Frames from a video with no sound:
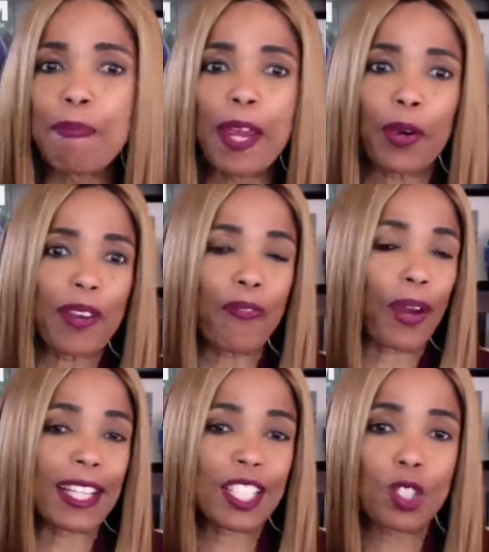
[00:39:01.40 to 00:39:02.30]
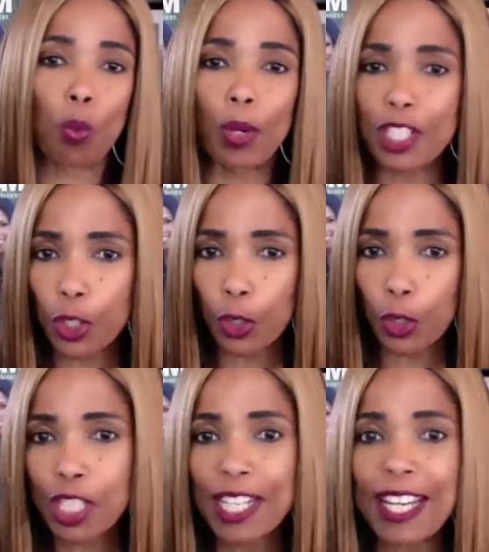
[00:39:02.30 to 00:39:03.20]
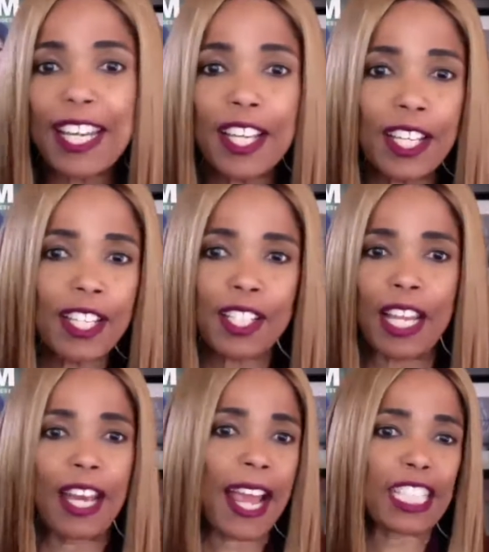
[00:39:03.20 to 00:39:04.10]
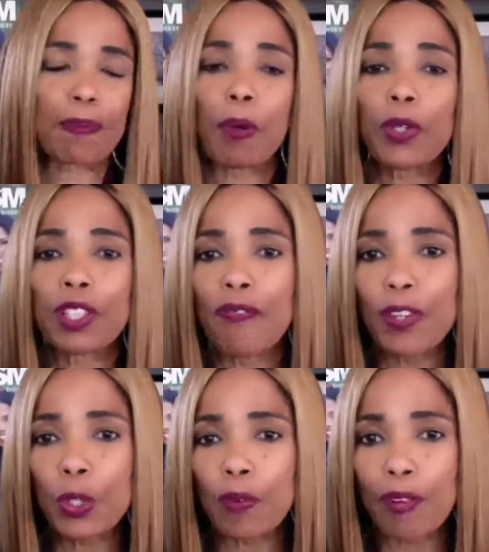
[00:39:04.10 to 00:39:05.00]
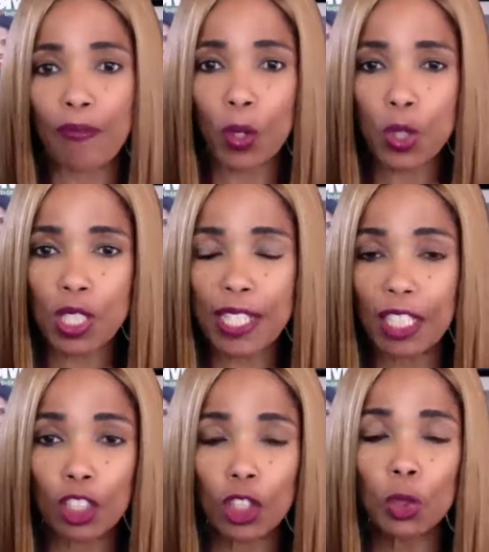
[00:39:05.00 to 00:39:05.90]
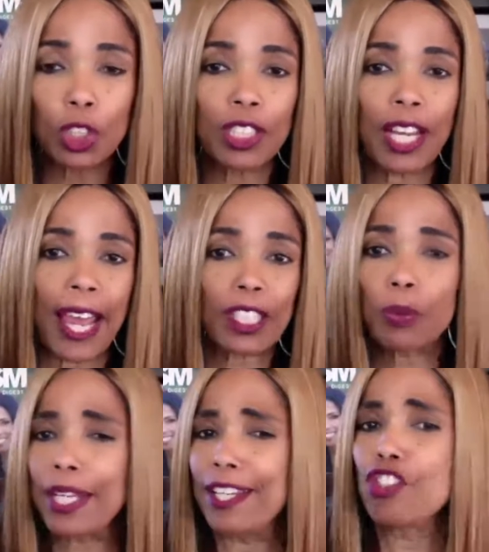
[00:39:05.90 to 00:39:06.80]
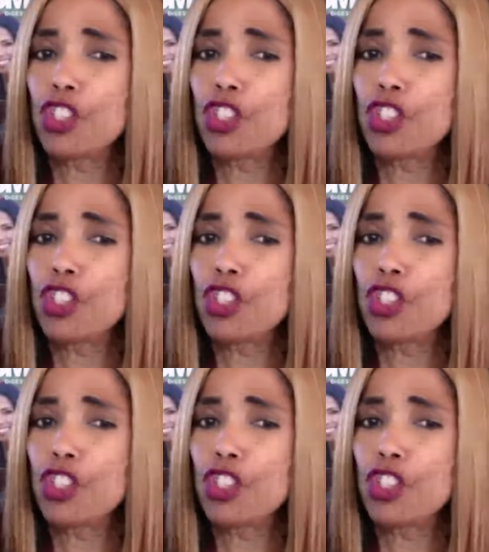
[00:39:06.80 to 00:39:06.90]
Mary Frances Winter. She is an expert in the field of diversity, inclusion, equity, and